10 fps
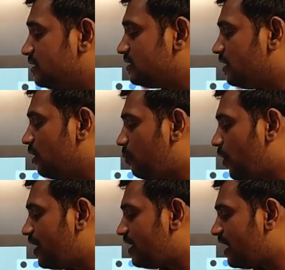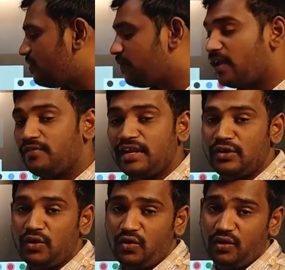0.95
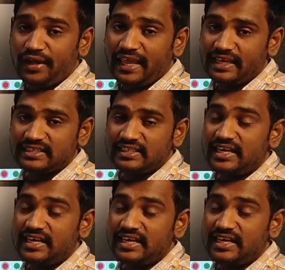into x.